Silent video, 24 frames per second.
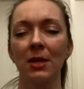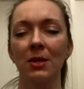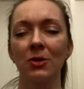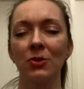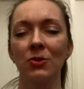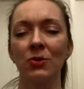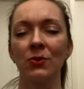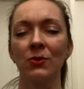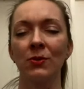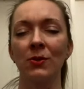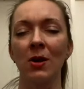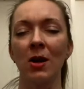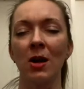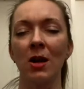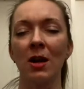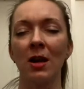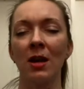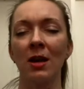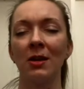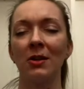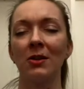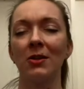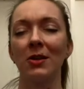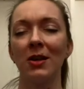
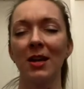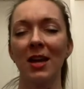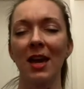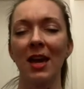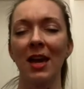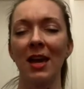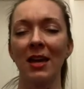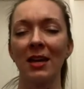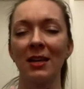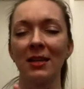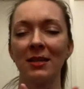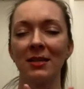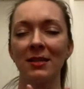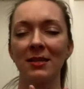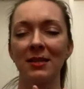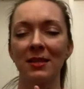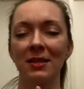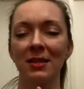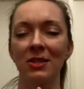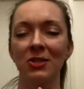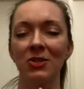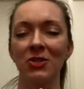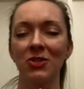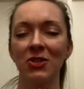drawing your hands
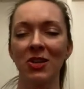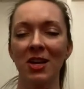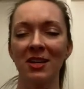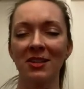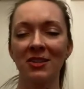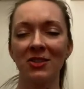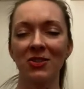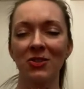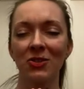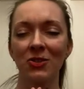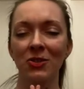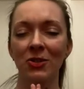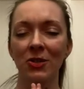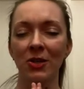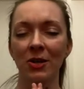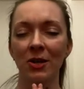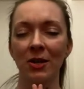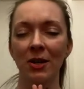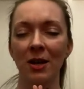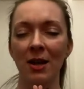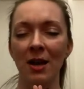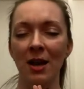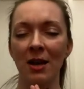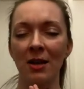in a
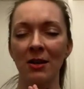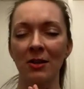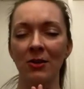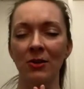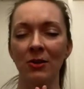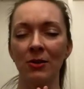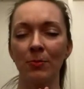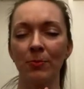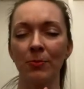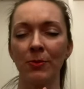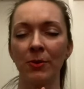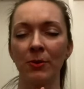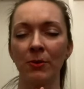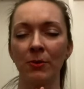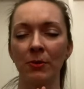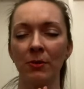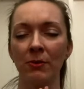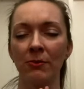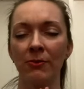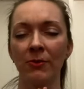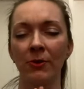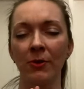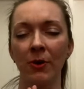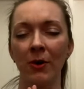gesture at your
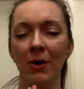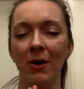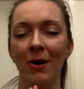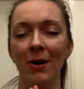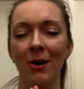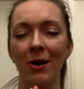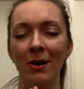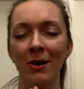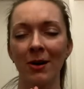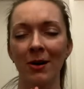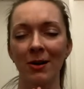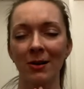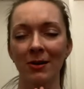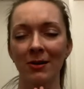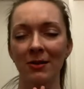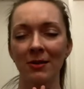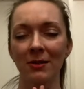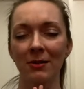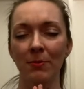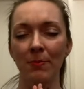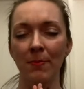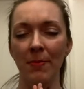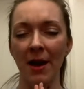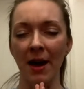beautiful
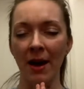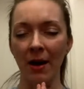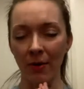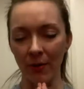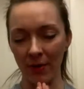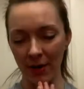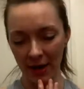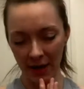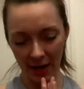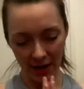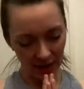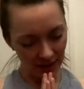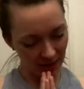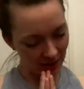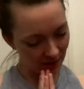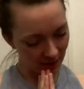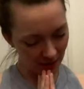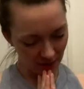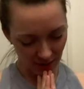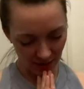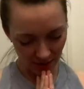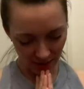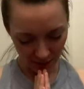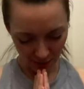heart, bowing
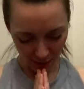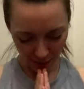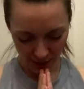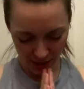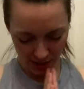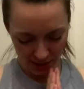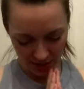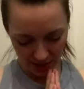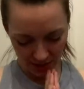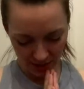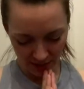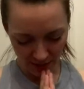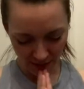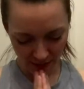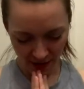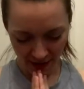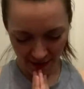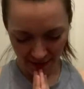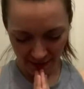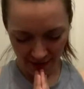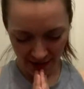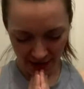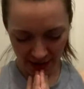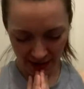into the wisdom
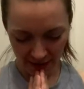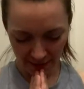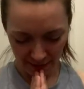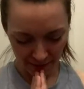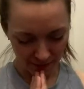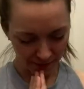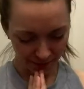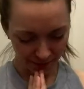of it.